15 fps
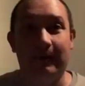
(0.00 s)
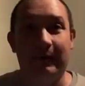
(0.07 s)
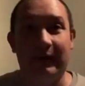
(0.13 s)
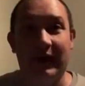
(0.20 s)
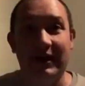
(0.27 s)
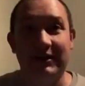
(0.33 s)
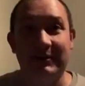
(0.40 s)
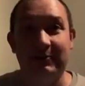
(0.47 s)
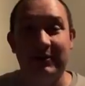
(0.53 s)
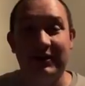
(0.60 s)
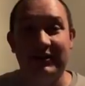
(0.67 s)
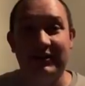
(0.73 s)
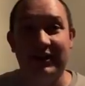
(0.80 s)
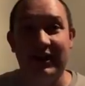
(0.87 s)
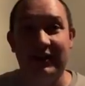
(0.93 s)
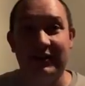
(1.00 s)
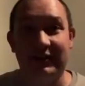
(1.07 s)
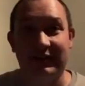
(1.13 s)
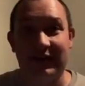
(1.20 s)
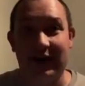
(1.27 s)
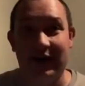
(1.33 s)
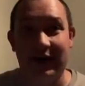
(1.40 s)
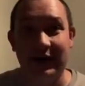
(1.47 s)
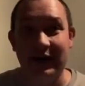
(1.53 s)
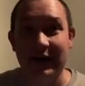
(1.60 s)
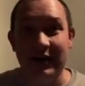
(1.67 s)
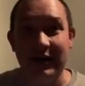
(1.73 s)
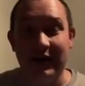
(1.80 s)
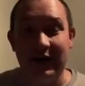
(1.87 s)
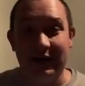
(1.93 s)
lights being seen in the sky
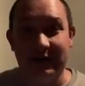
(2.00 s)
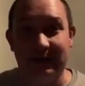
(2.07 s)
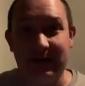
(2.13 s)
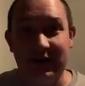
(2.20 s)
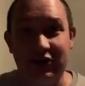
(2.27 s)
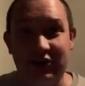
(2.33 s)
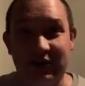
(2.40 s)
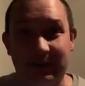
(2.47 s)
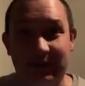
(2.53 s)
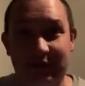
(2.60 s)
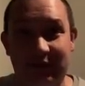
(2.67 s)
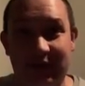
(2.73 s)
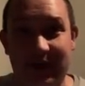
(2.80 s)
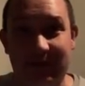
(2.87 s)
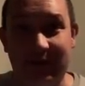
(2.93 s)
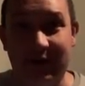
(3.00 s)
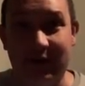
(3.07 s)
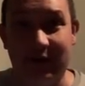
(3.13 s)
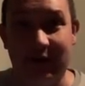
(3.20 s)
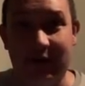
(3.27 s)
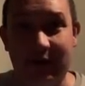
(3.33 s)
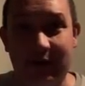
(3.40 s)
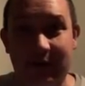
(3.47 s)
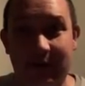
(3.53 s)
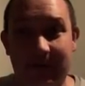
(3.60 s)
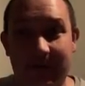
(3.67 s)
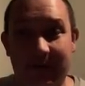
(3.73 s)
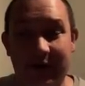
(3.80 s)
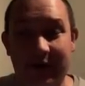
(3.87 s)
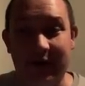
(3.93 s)
and spaceships arriving here on
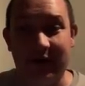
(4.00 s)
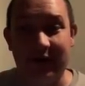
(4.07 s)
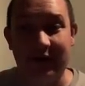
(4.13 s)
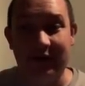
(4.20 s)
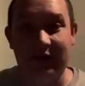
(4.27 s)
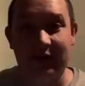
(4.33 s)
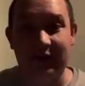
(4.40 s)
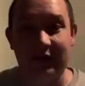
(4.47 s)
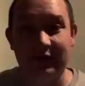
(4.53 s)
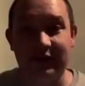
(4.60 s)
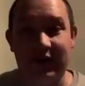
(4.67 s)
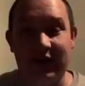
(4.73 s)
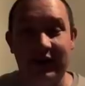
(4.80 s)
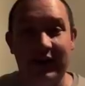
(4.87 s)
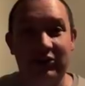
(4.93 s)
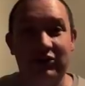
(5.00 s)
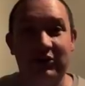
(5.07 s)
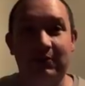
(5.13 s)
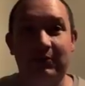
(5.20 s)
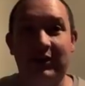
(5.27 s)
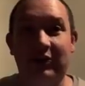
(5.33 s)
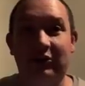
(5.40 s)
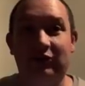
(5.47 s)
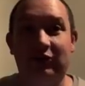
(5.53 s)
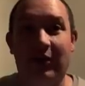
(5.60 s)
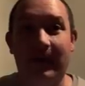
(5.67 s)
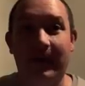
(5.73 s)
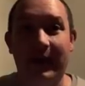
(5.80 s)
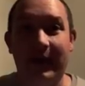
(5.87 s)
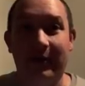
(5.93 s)
Earth. I think that there's a connection being
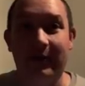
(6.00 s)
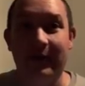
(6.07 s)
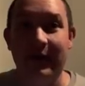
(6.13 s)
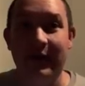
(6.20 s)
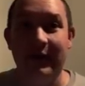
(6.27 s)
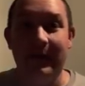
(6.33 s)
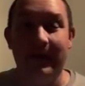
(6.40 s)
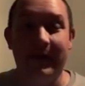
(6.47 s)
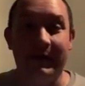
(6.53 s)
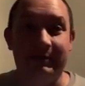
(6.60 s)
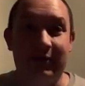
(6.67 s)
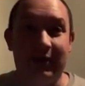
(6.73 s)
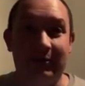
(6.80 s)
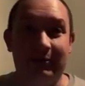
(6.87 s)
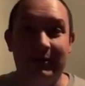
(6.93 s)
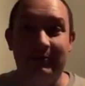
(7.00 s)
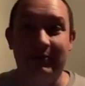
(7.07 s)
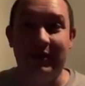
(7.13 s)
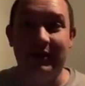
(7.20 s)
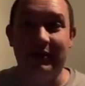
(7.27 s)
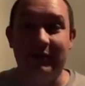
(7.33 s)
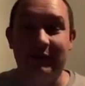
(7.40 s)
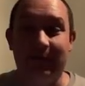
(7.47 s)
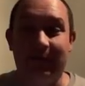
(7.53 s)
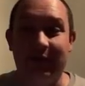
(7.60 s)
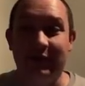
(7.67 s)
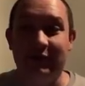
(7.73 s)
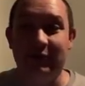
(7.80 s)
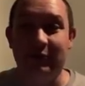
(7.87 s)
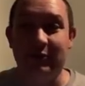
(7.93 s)
drawn there that's probably been
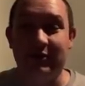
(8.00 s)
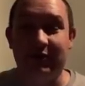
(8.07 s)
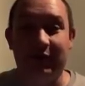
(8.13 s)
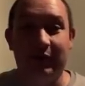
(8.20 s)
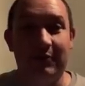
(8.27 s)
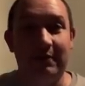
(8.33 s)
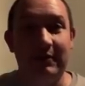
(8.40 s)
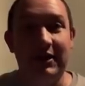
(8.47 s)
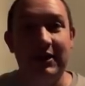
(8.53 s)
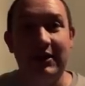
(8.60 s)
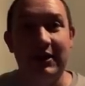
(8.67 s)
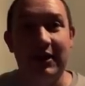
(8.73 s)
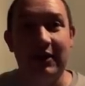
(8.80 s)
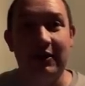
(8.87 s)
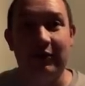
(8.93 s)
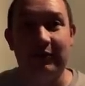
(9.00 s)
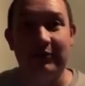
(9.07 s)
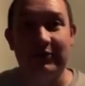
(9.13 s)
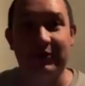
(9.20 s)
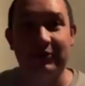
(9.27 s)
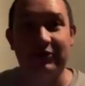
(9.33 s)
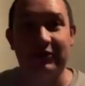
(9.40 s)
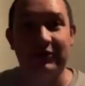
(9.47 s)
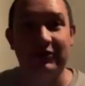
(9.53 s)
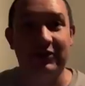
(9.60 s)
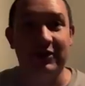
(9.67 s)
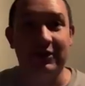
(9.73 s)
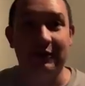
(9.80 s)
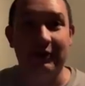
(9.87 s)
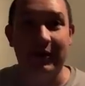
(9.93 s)
fed to us through the media and through social
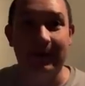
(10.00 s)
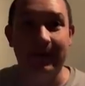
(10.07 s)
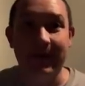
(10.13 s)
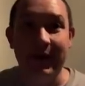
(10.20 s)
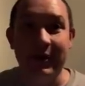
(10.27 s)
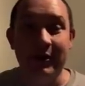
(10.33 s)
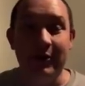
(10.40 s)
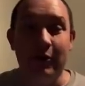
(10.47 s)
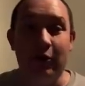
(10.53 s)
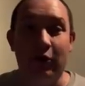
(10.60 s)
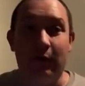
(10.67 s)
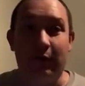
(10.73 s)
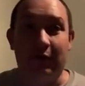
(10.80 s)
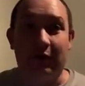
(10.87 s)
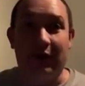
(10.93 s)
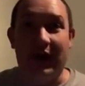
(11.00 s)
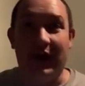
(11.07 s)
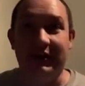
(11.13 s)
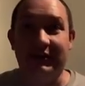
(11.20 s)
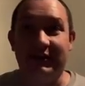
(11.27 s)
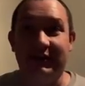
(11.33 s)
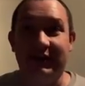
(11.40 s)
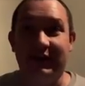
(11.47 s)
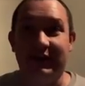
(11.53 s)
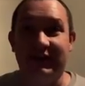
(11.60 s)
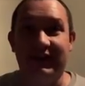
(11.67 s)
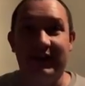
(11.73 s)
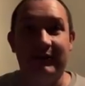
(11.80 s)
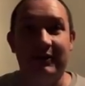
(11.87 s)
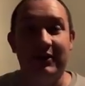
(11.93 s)
engineering over the last
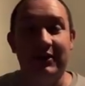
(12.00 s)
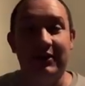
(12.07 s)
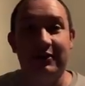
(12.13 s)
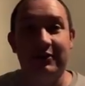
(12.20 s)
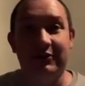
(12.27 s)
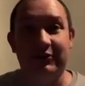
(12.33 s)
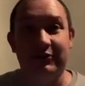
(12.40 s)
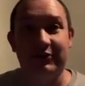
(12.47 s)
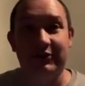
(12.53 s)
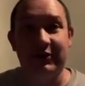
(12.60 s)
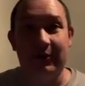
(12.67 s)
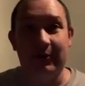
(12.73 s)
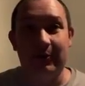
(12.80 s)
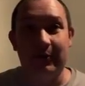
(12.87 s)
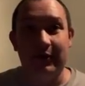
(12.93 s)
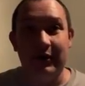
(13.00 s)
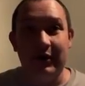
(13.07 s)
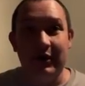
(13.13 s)
70 years or so.